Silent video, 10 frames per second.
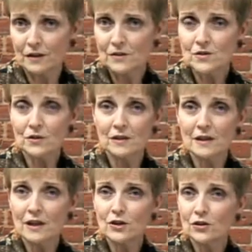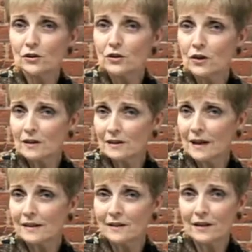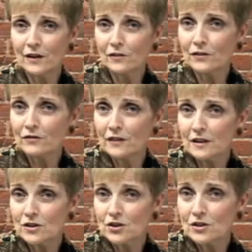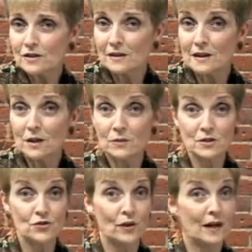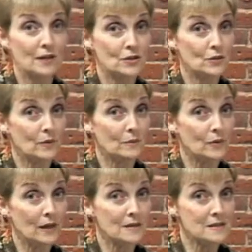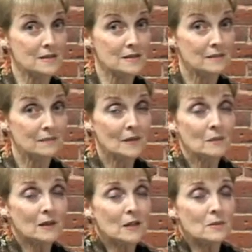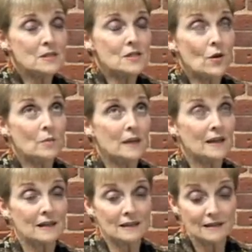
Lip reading: so that he could look like the other fish that he was trying to impress. But he was so big and